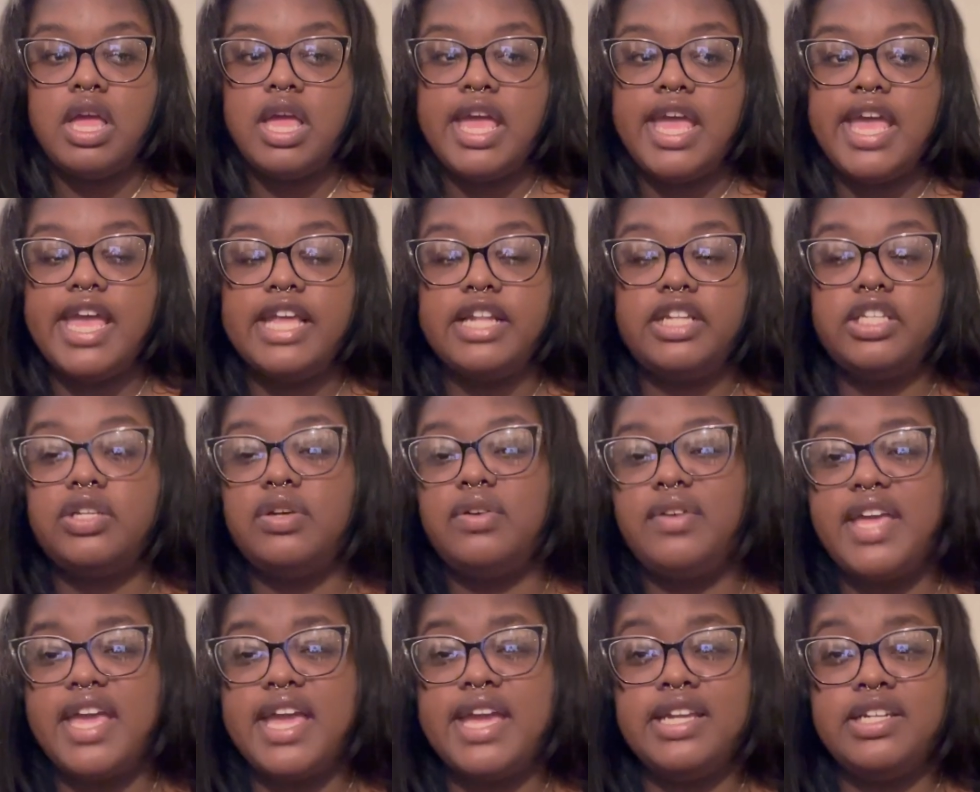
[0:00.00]
It's
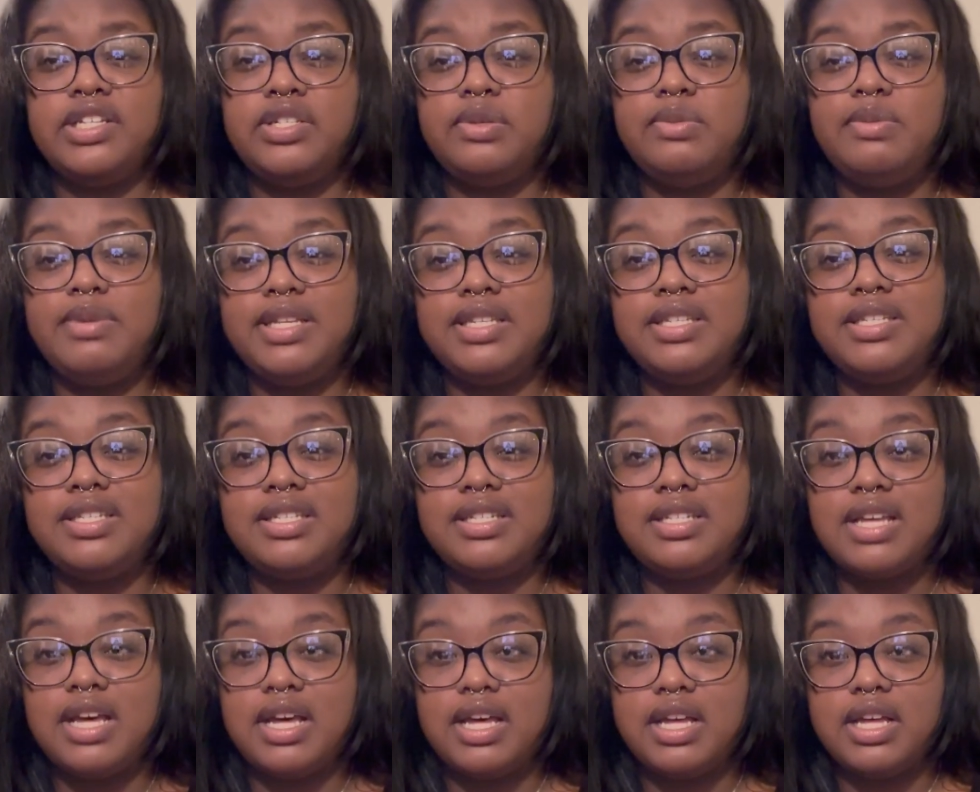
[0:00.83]
okay to be
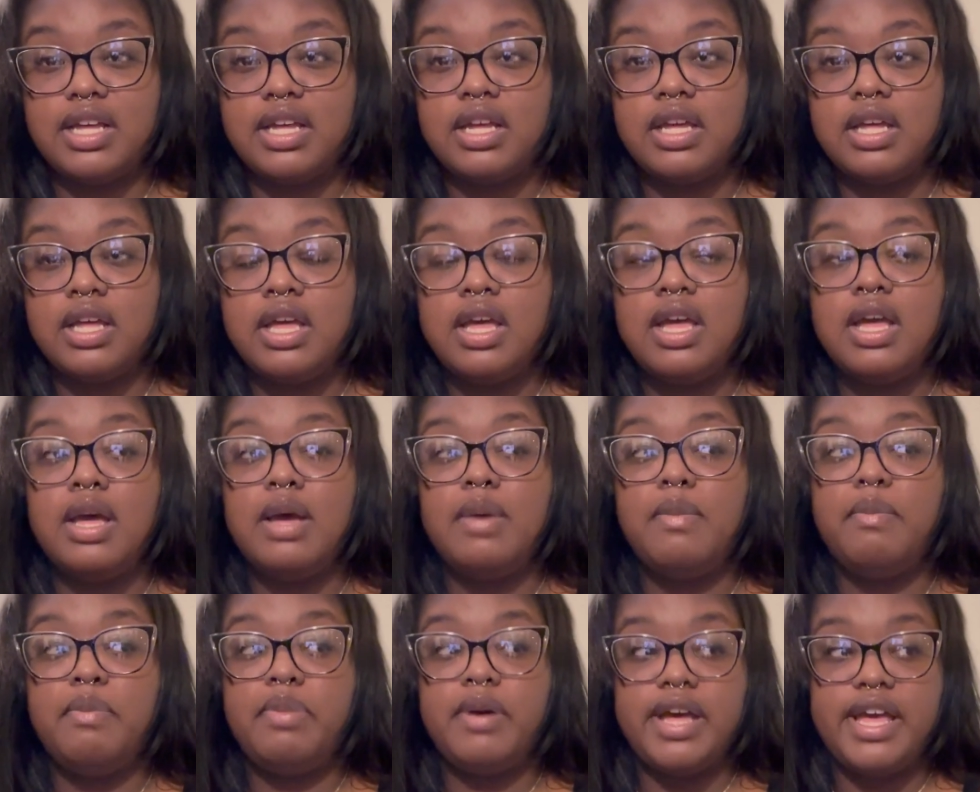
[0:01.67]
stuck,
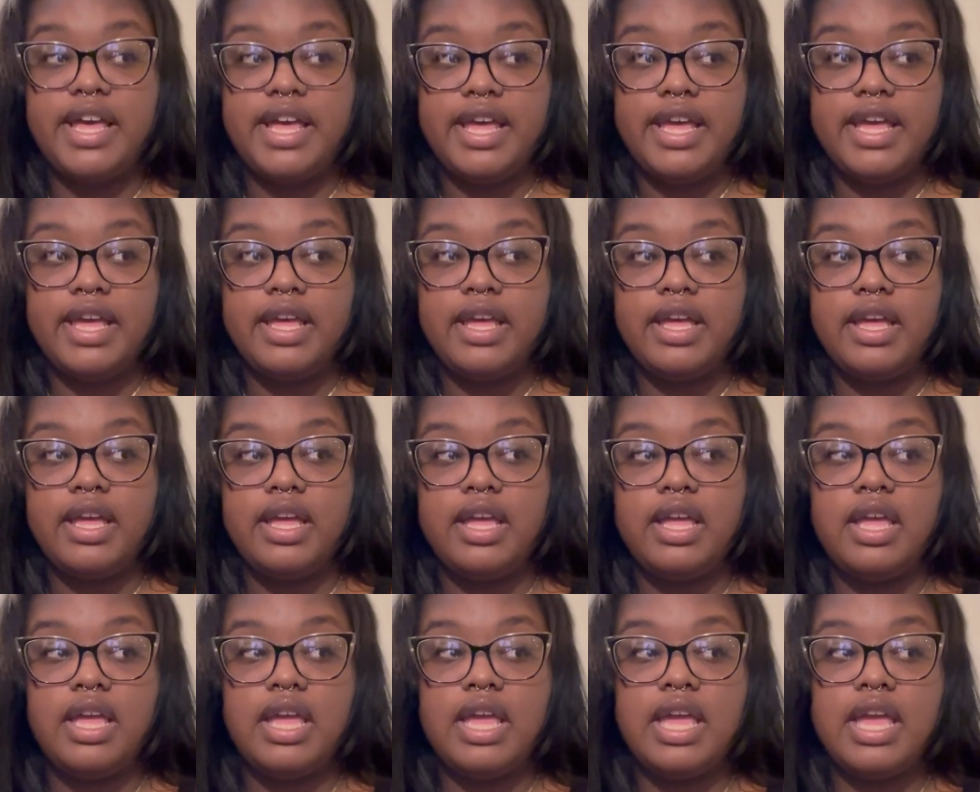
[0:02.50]
but
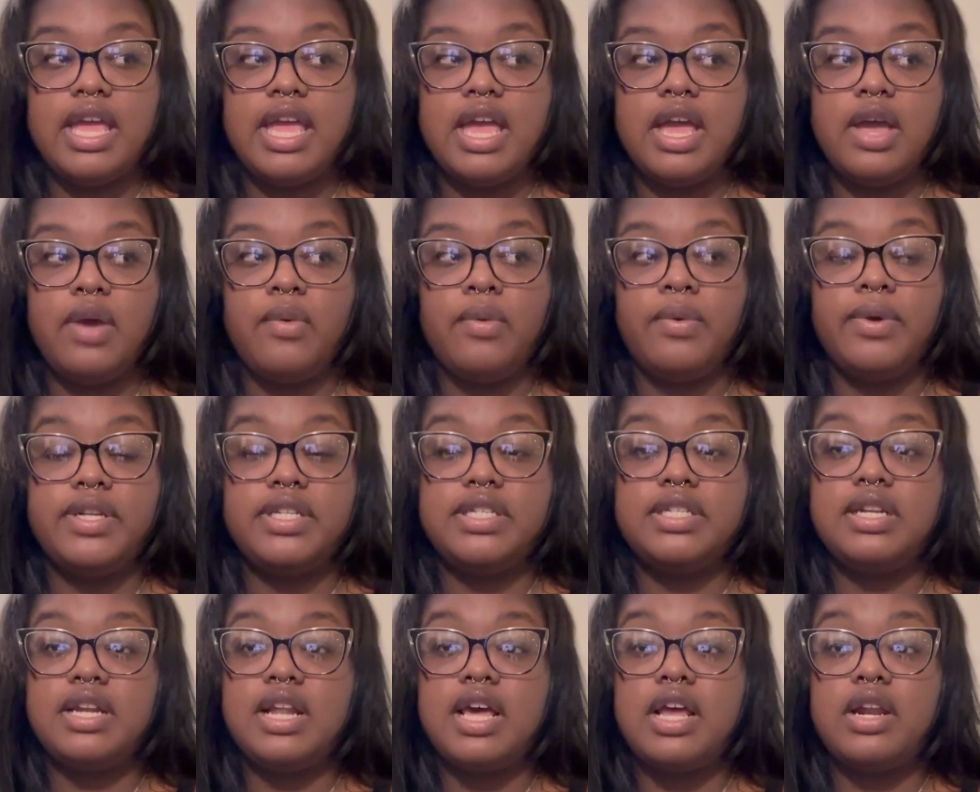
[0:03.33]
what's
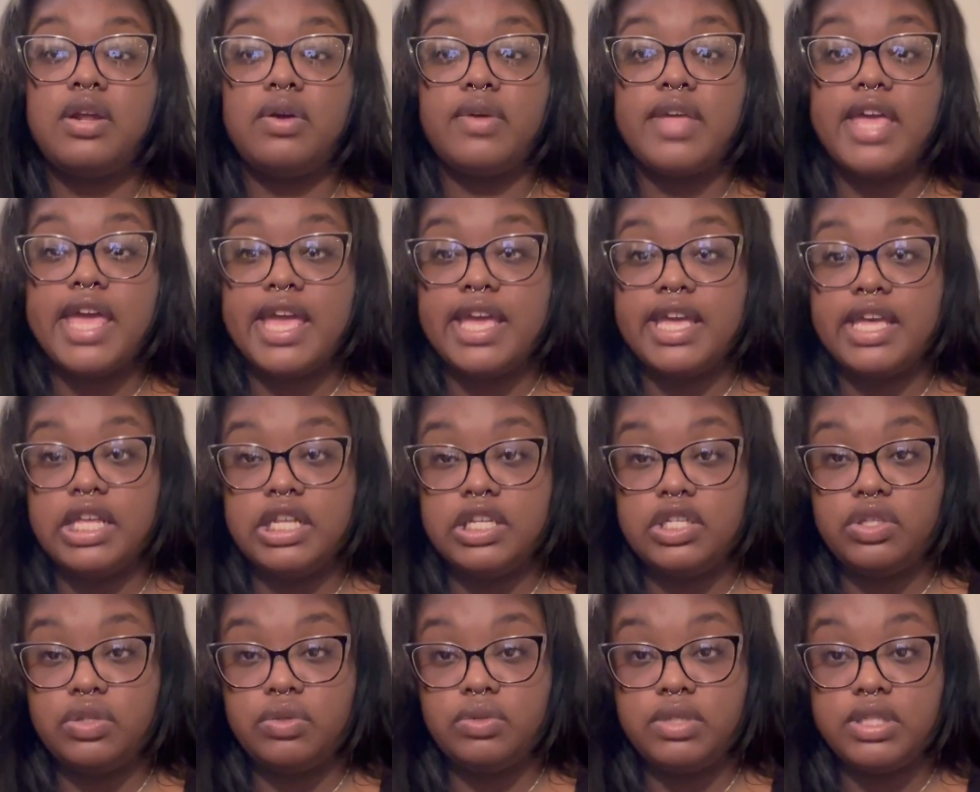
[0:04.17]
not okay is
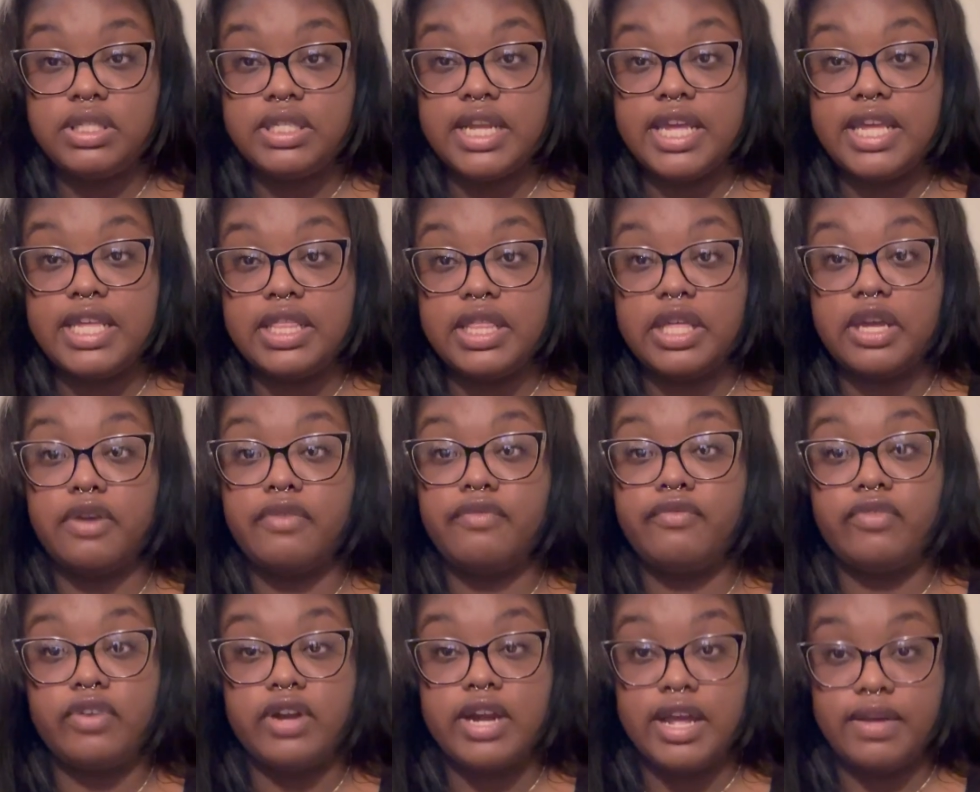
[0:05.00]
to stay there
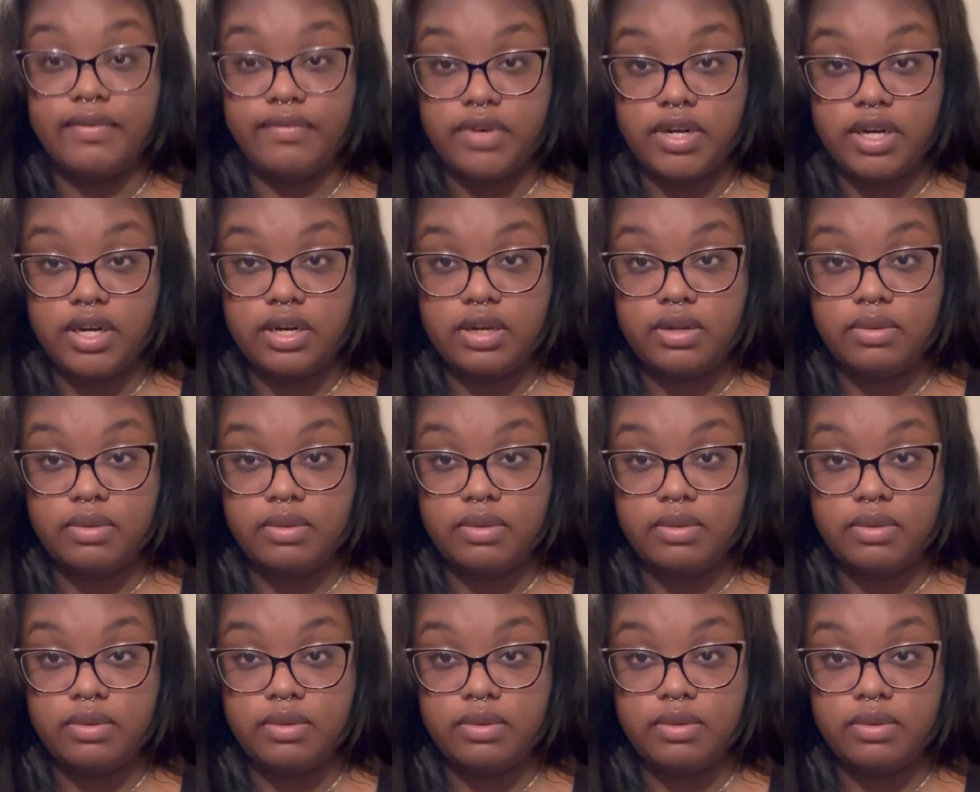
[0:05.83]
forever.